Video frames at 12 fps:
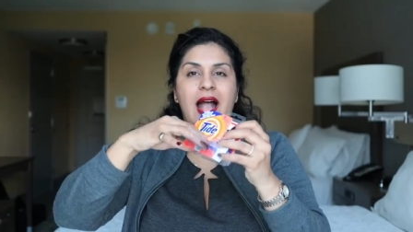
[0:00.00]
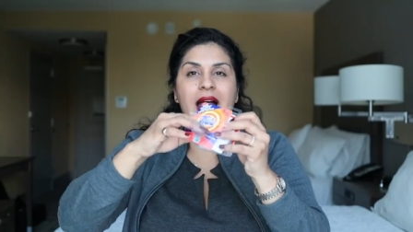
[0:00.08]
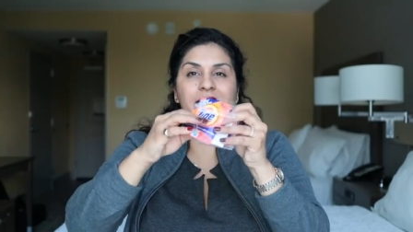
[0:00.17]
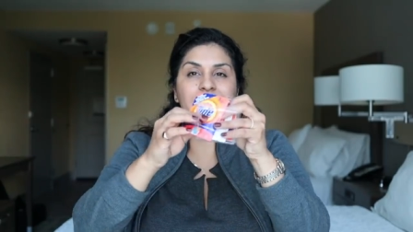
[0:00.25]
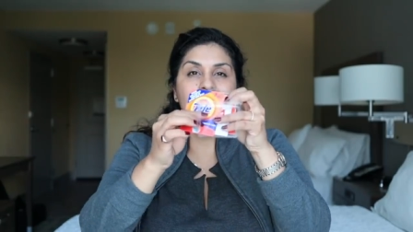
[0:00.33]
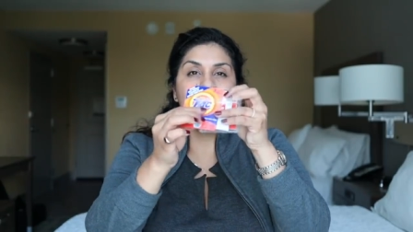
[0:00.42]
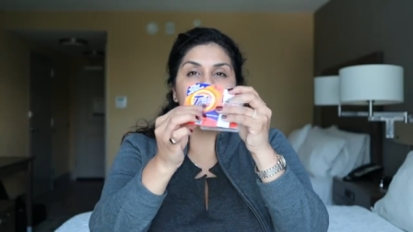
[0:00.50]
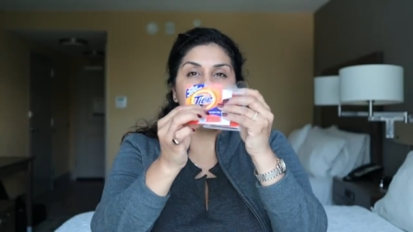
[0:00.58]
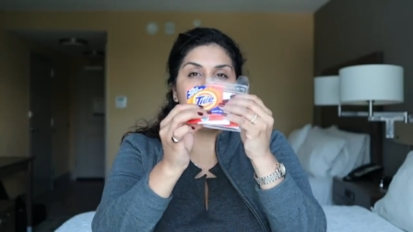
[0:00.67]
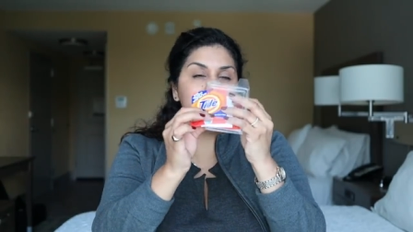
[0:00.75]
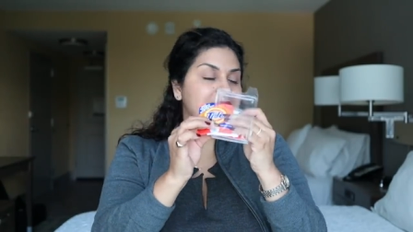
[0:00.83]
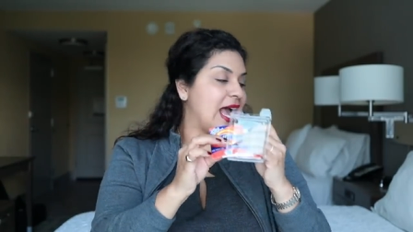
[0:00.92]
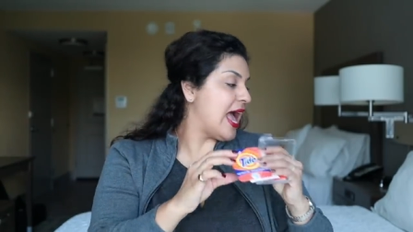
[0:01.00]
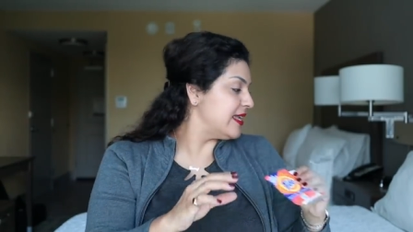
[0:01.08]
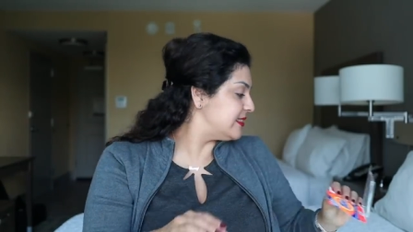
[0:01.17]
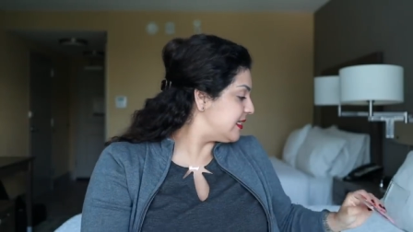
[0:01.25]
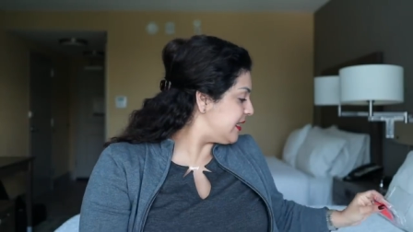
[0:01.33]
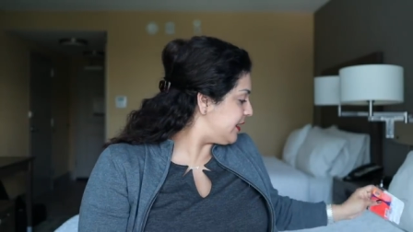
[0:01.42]
I've got these
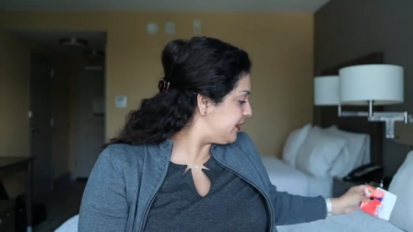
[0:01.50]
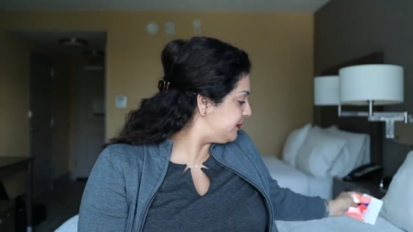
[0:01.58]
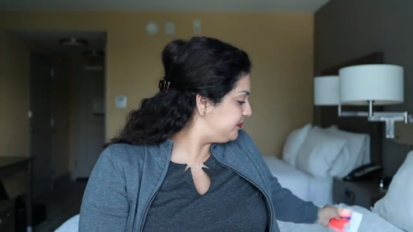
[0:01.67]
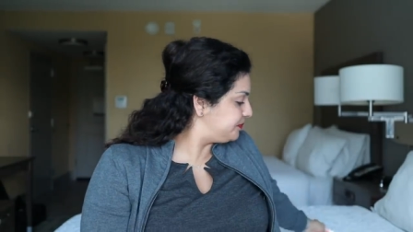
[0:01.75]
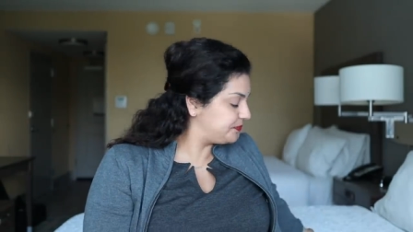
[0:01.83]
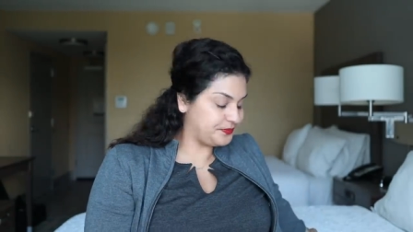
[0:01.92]
guys here.